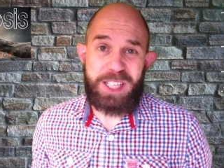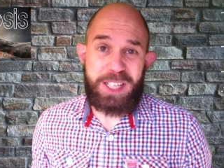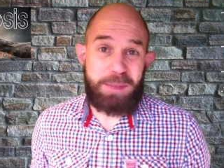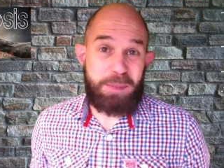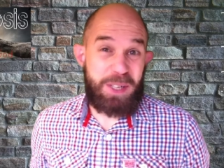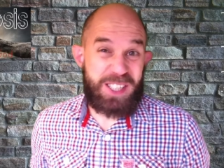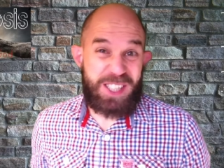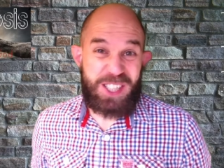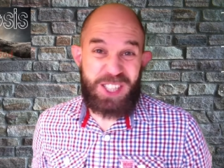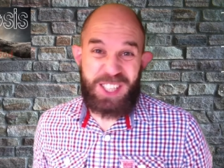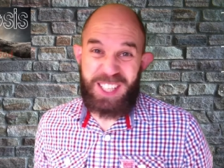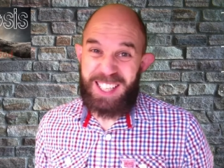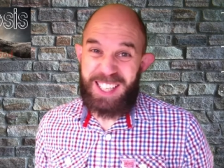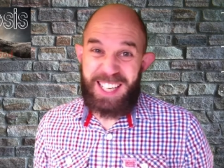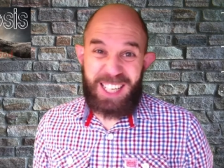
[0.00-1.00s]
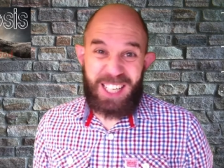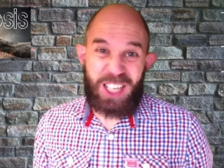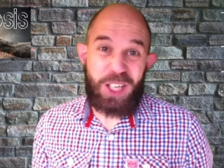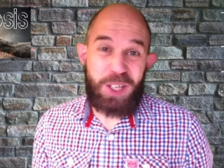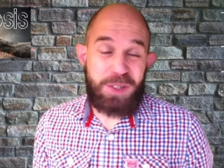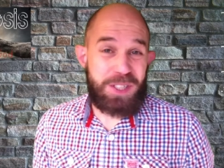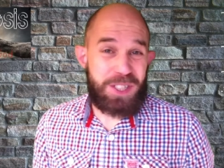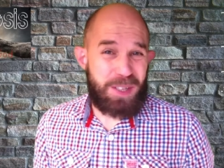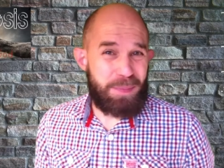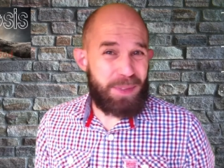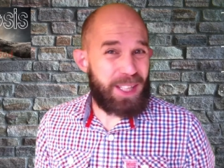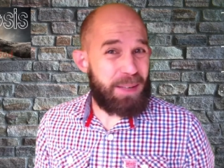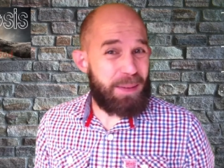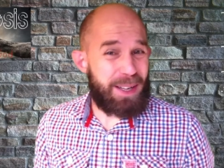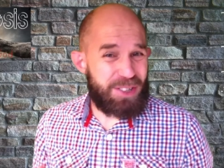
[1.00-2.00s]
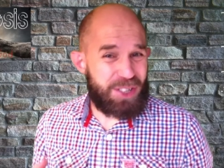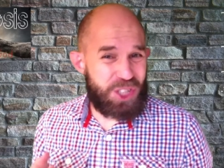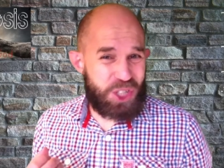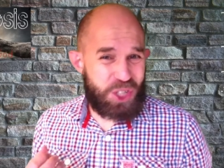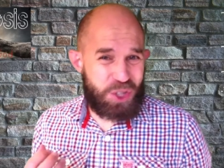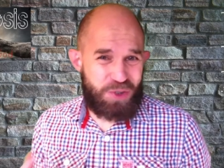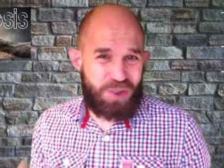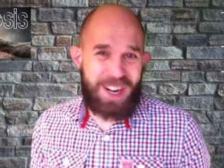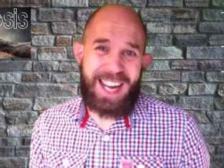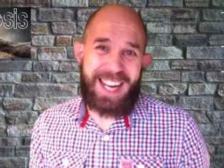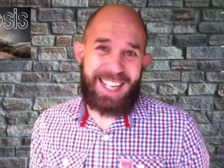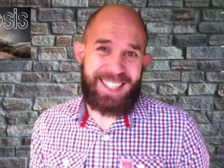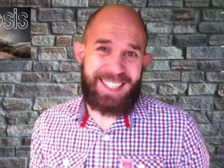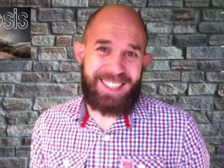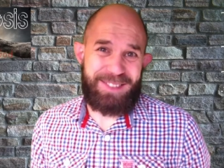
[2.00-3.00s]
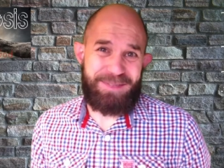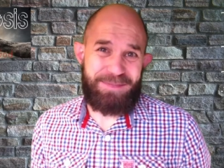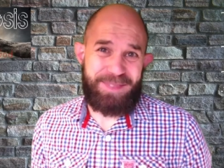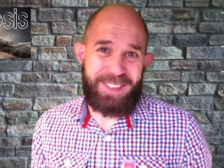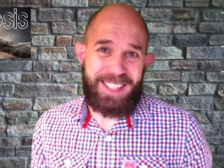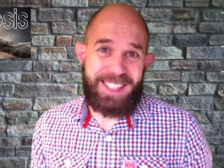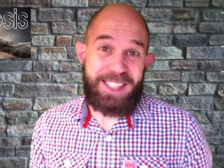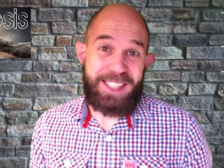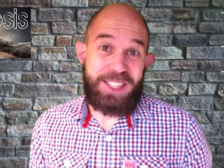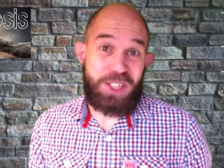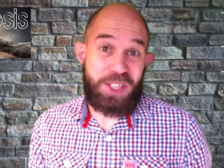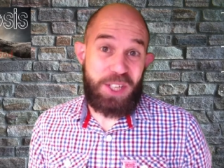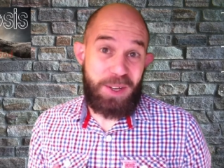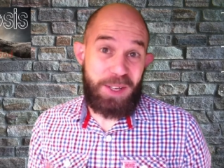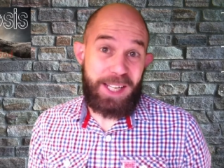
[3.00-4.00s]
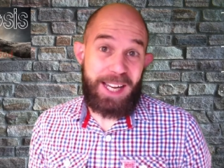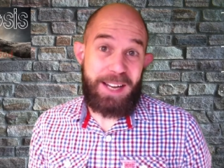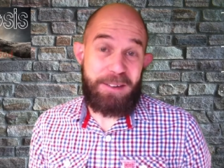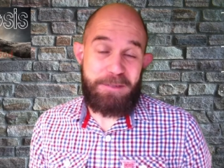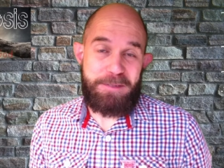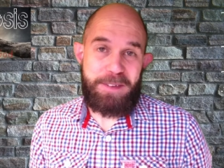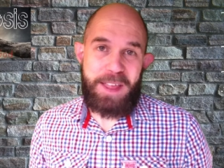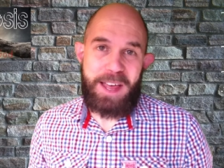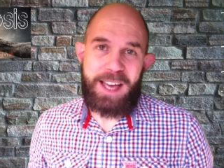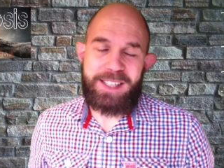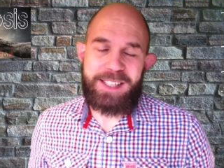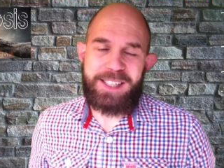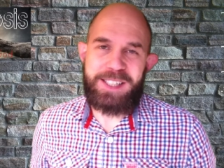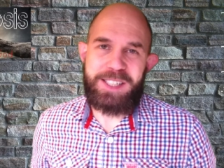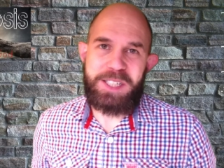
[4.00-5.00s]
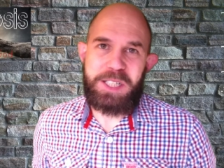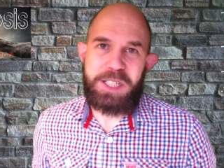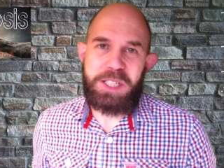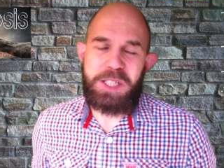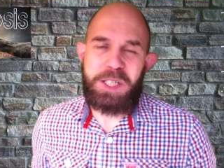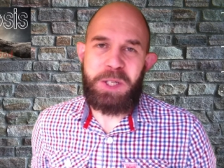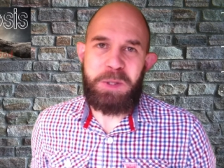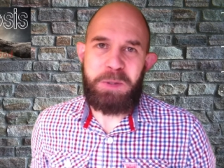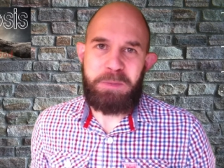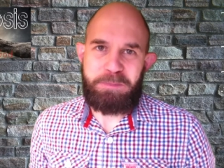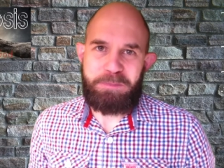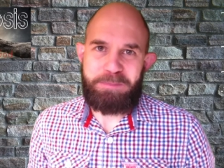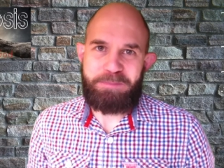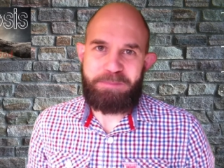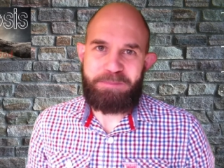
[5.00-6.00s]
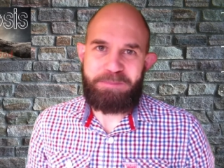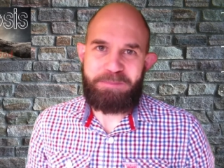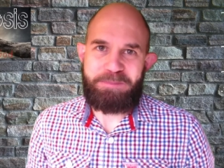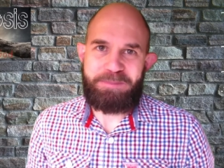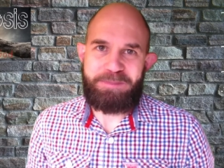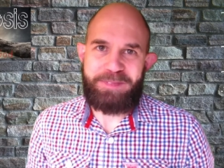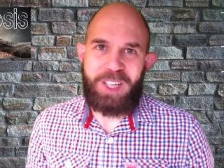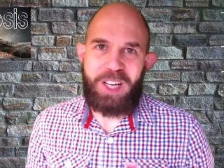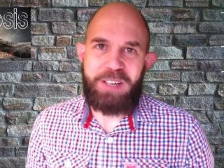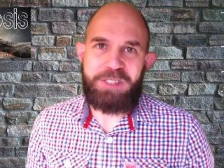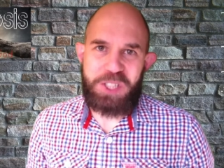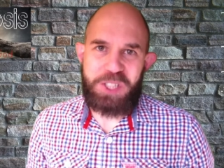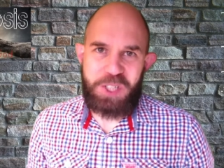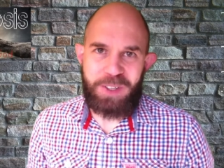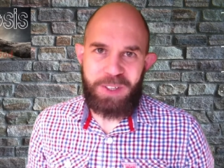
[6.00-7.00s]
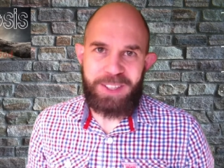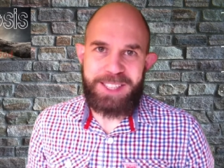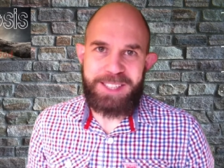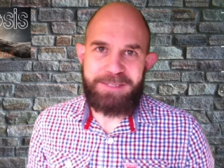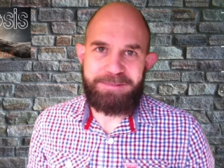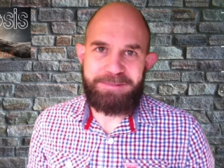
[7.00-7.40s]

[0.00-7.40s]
And the message includes something about Shrek. So look out for that too. Over to Charlotte.